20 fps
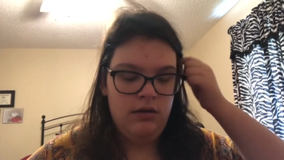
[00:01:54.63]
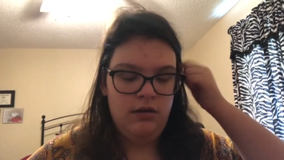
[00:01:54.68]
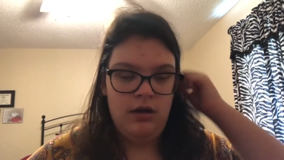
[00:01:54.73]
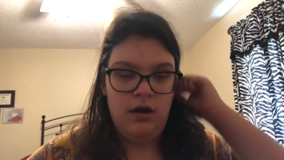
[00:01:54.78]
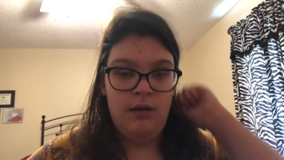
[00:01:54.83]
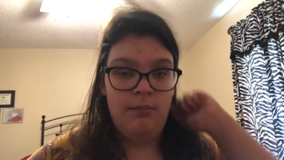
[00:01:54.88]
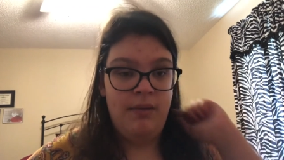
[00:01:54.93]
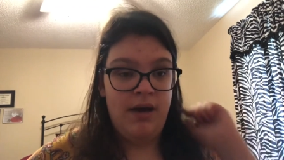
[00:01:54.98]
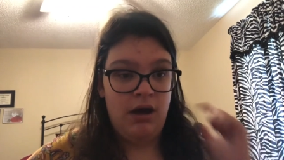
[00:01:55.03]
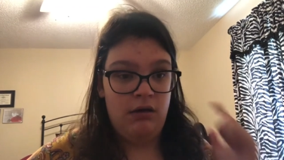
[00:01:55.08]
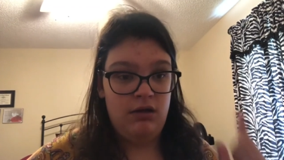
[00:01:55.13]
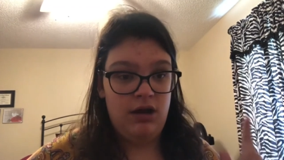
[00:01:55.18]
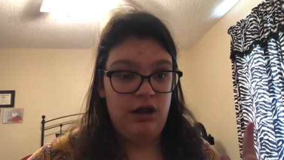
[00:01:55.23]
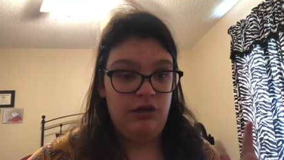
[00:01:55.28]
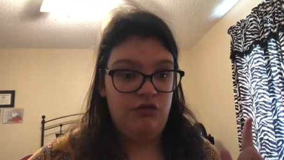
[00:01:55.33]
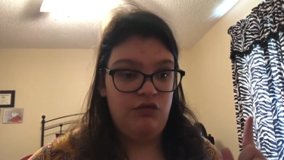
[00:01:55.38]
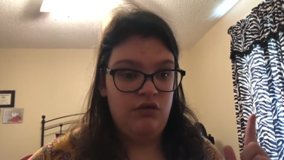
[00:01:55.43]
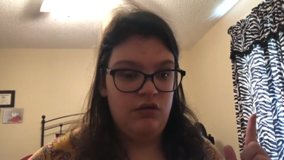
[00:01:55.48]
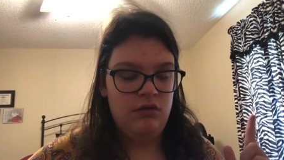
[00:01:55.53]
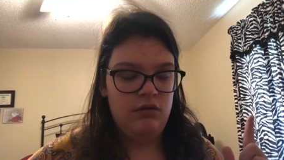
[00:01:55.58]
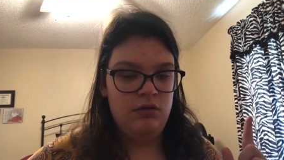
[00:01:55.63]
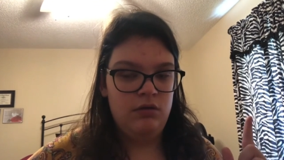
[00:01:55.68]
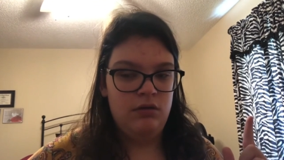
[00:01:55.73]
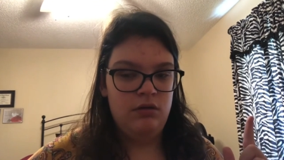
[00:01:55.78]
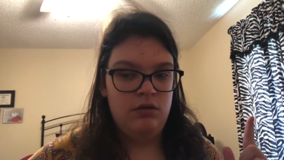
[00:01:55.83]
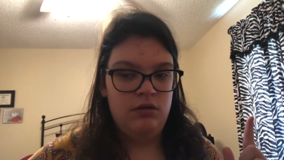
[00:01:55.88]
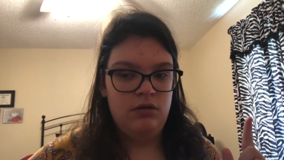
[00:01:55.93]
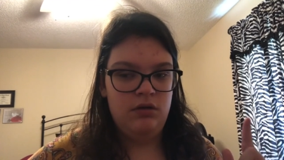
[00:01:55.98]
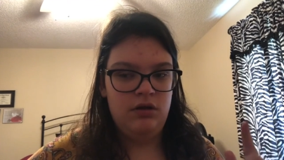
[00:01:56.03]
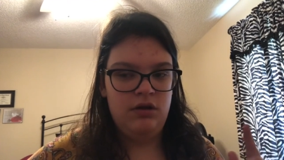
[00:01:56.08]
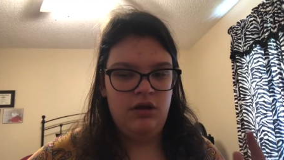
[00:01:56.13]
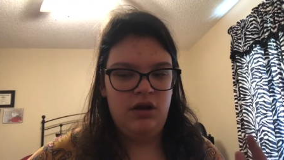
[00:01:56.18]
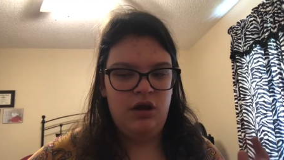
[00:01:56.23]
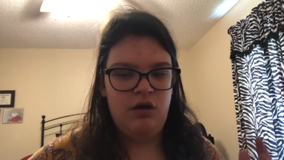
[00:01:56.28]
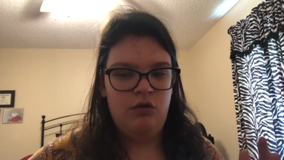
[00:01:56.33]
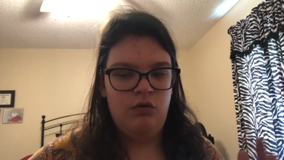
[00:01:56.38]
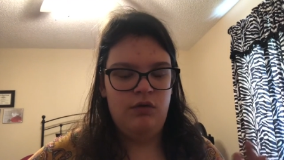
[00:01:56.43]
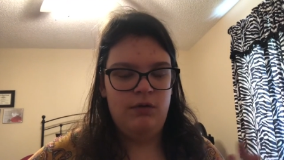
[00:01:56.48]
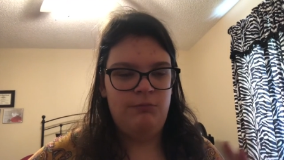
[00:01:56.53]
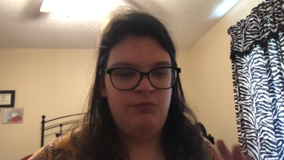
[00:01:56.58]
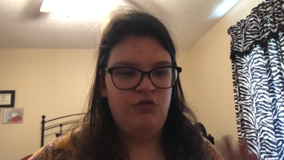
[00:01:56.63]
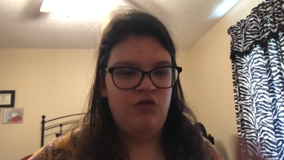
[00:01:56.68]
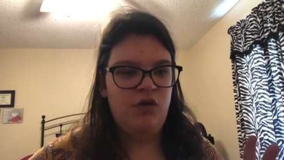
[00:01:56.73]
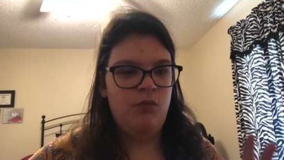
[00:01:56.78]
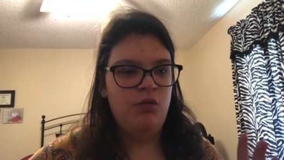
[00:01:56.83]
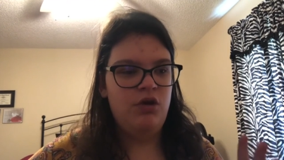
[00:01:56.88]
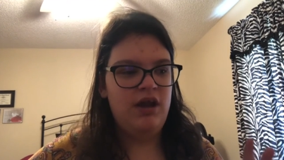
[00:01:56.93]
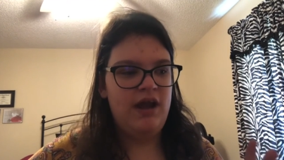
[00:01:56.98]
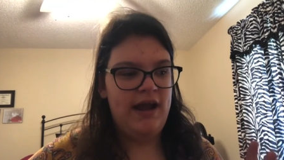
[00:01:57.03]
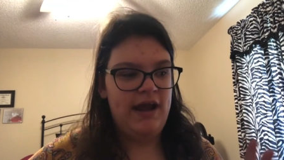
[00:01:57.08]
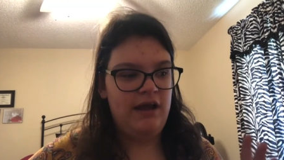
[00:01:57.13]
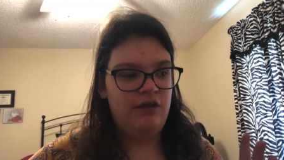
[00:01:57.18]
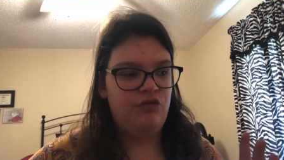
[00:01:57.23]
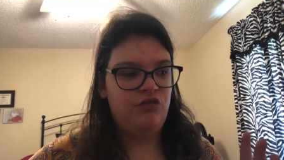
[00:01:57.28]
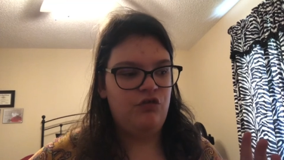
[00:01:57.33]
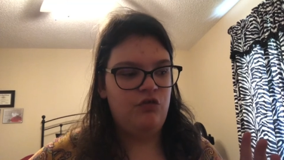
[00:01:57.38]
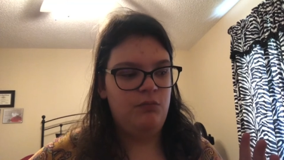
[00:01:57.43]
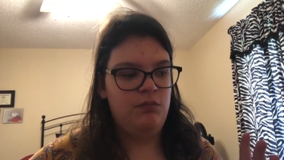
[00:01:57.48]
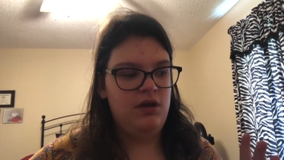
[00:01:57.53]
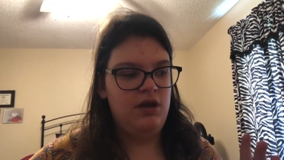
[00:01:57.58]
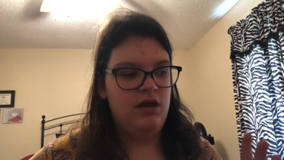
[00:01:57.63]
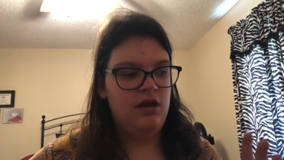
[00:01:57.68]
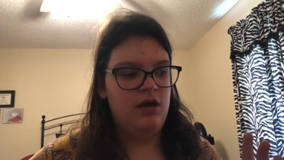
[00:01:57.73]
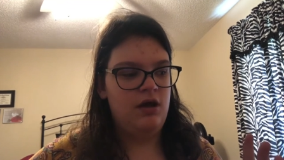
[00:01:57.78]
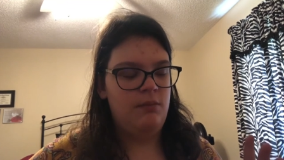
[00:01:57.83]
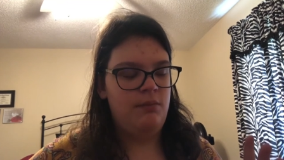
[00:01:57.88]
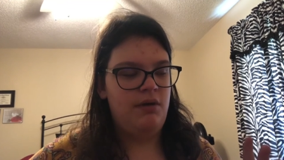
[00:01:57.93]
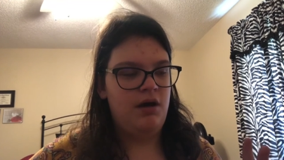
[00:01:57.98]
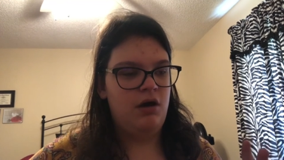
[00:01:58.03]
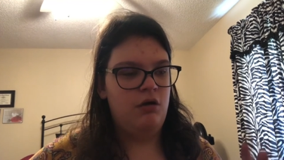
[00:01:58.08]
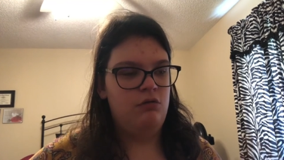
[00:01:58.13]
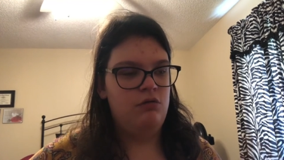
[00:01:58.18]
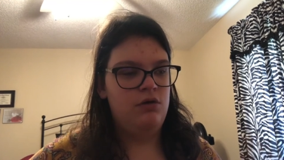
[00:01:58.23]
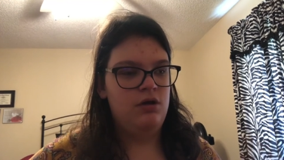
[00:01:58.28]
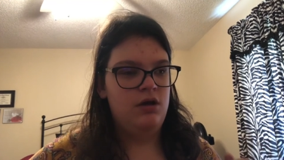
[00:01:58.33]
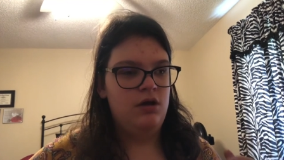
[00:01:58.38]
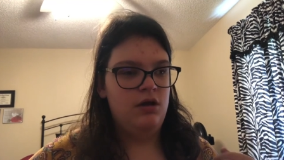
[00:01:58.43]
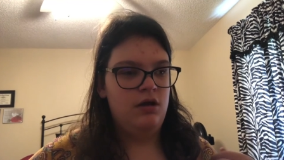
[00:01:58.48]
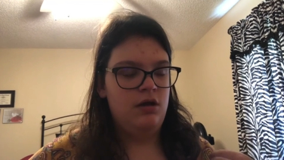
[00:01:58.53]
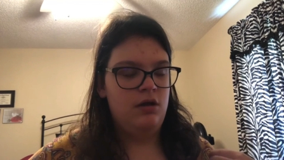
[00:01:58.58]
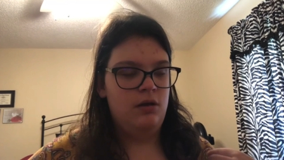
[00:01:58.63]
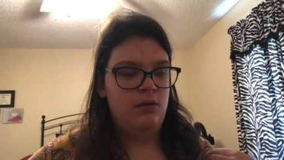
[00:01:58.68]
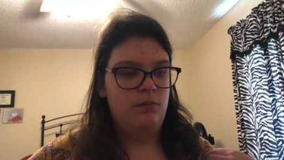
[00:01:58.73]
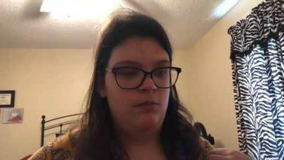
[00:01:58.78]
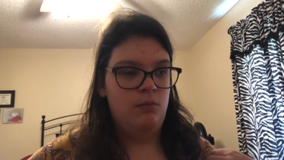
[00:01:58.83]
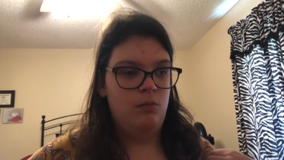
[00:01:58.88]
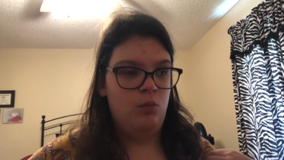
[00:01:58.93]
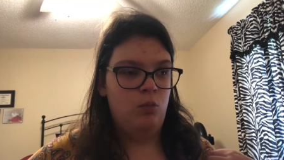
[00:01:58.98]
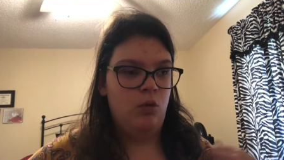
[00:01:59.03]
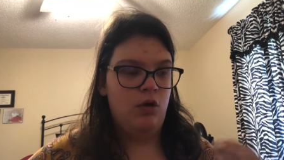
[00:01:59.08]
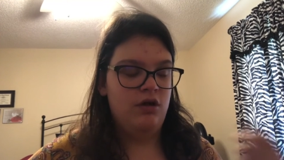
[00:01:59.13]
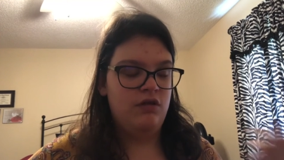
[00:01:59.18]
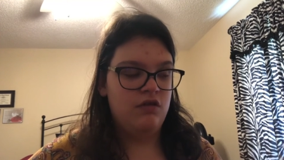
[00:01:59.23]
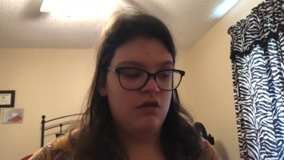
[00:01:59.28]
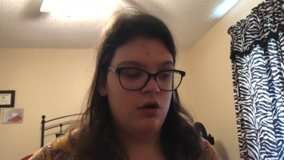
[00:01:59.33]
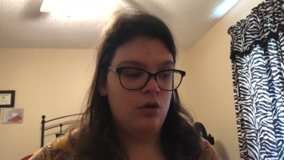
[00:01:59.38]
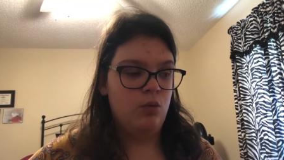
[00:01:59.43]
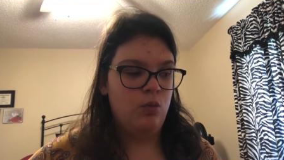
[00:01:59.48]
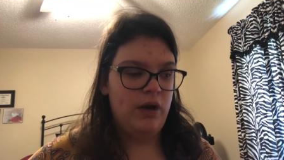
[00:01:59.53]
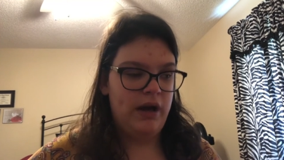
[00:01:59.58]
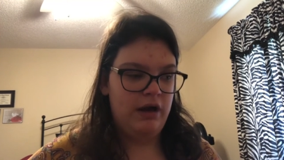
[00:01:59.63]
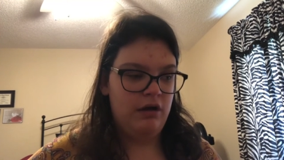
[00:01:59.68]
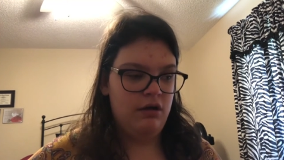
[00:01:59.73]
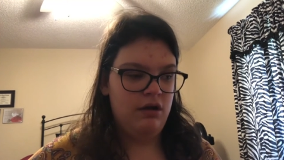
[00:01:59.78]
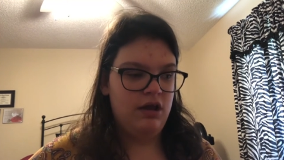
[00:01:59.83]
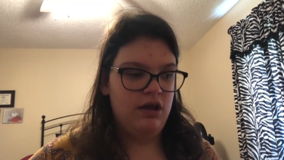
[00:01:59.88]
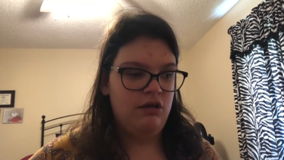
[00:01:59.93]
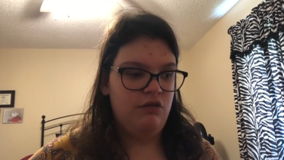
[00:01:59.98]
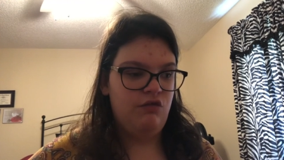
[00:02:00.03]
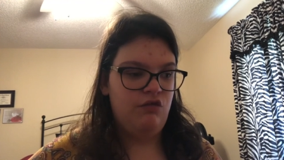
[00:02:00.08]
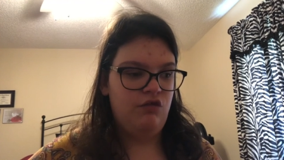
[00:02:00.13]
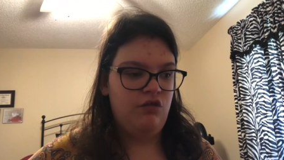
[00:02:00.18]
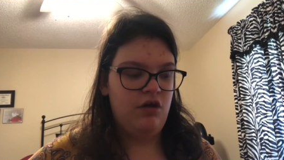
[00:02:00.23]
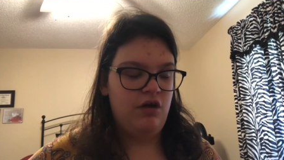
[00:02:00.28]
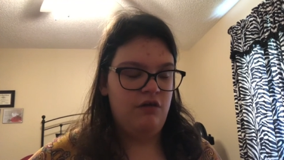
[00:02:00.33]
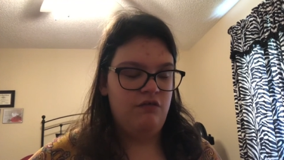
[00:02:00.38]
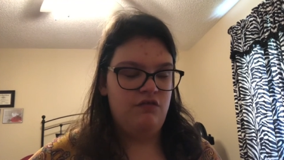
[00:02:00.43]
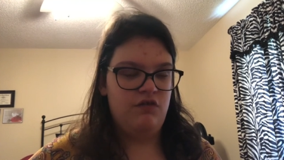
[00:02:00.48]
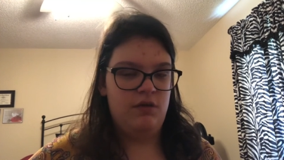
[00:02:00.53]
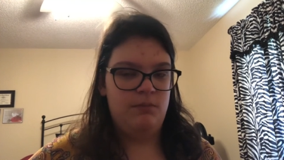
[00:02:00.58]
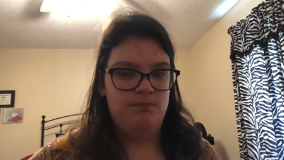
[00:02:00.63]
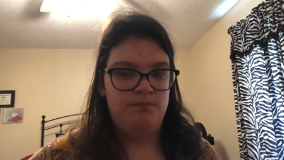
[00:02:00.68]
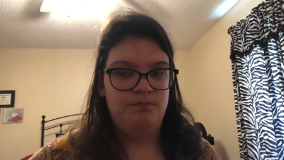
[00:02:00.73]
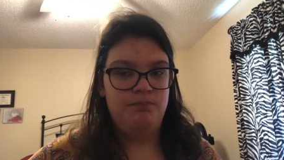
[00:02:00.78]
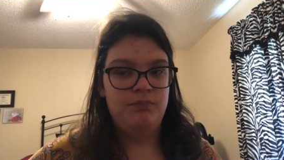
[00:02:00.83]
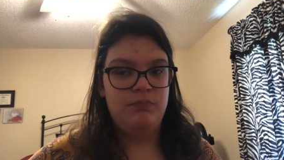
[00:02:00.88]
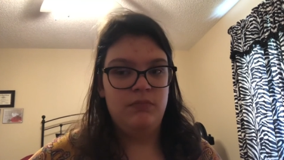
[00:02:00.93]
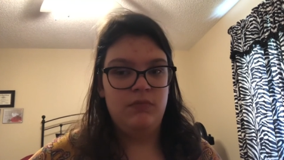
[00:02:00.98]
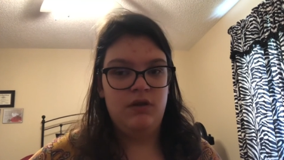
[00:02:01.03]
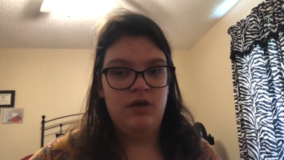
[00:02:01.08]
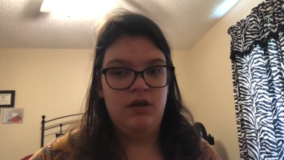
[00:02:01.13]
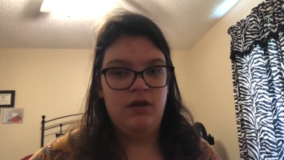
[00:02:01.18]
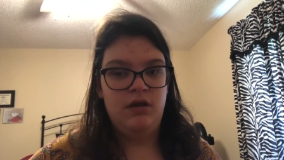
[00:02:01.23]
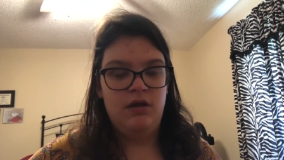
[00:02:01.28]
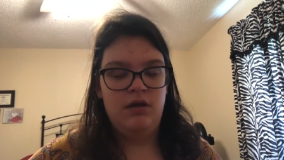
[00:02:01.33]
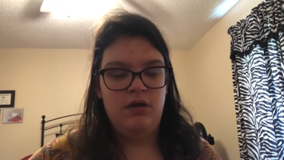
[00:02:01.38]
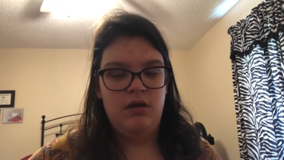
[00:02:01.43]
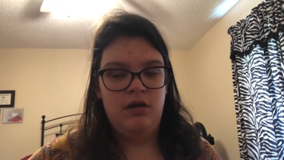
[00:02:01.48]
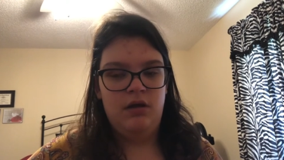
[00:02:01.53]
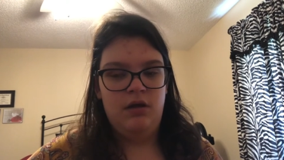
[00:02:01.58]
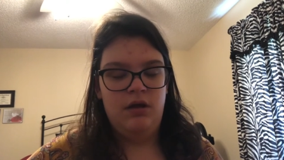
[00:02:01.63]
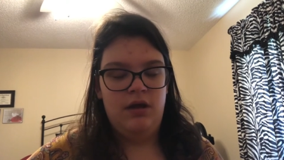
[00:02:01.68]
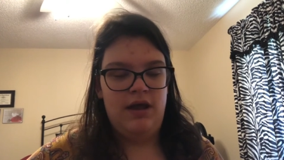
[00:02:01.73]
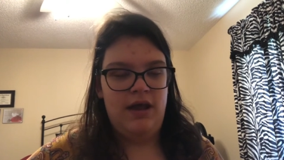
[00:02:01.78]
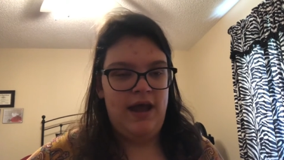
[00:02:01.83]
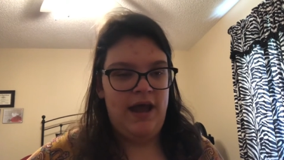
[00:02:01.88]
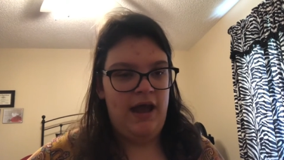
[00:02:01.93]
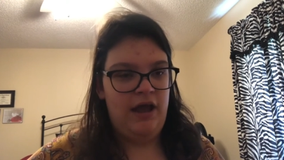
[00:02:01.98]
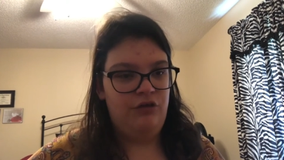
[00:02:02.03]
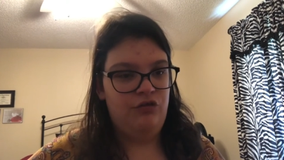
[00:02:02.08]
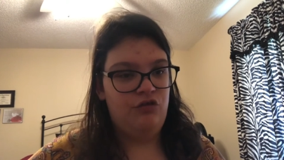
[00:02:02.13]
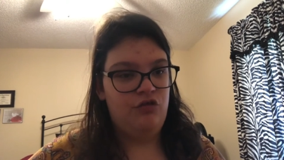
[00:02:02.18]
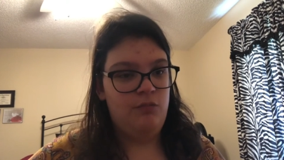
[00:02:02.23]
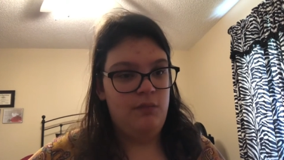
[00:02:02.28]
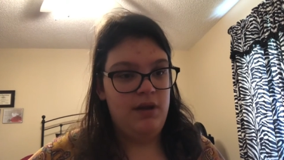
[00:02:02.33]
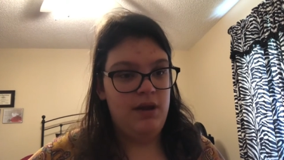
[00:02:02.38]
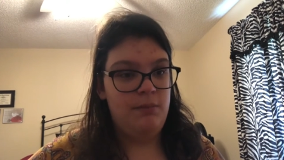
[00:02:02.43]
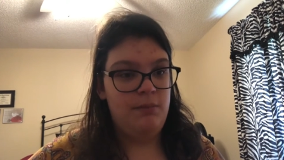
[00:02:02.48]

about it you know, if someone asks me about what they're wearing and stuff and asks me